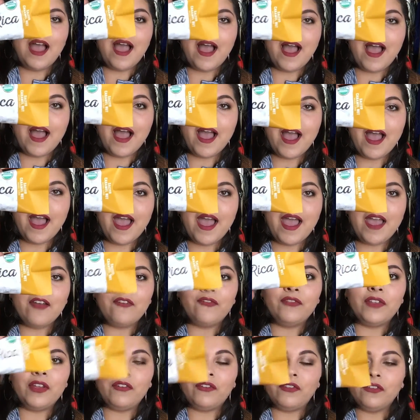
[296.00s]
I've
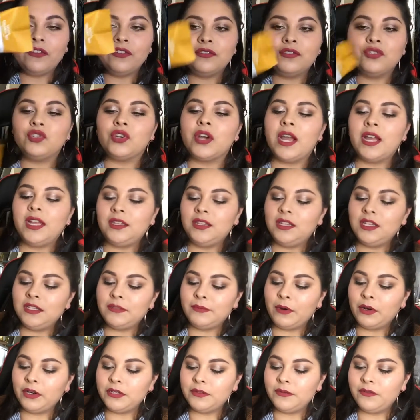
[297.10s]
never tried these
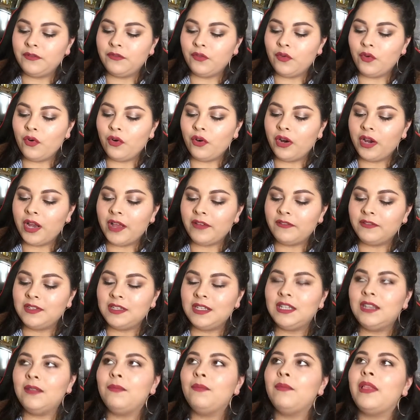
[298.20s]
bars before. I've
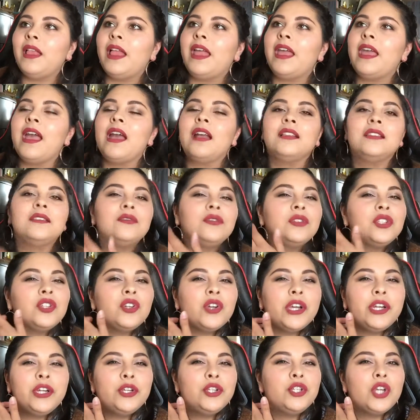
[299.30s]
seen them like at
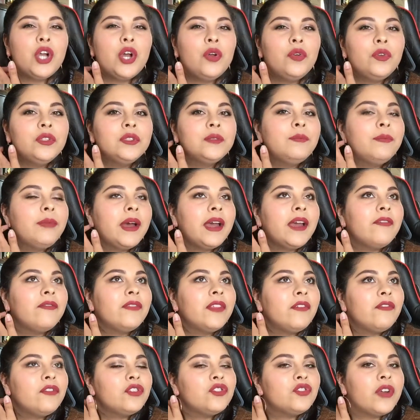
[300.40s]
Trader Joe's, but I've
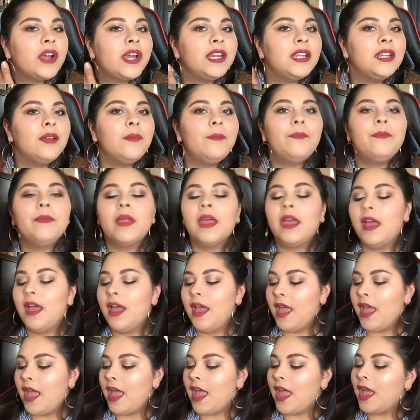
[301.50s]
never tried them,
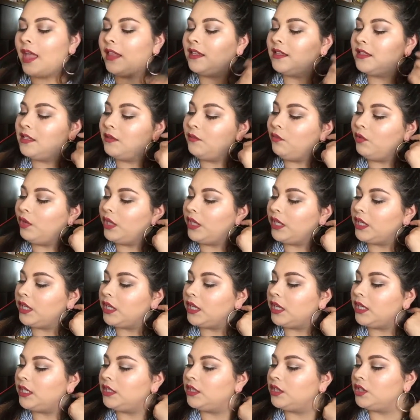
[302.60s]
and they seem really good.